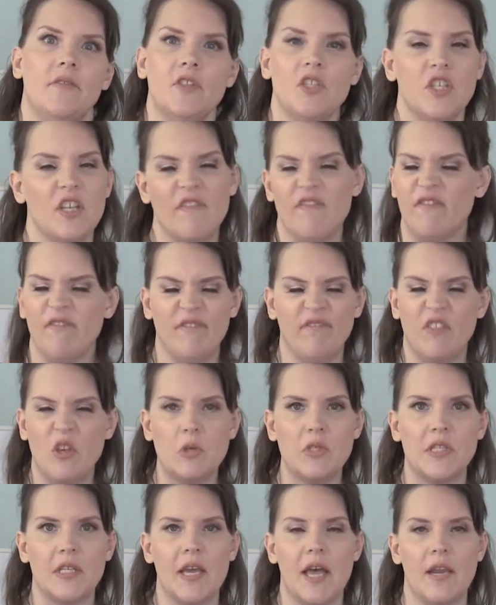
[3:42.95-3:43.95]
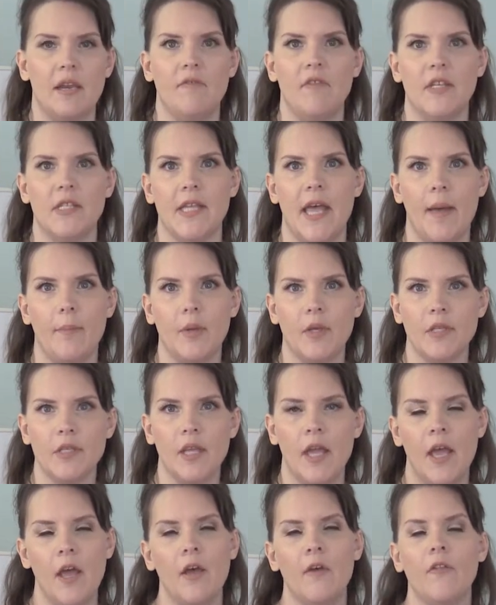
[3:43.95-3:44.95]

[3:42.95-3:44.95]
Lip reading: Let's give those kind of examples.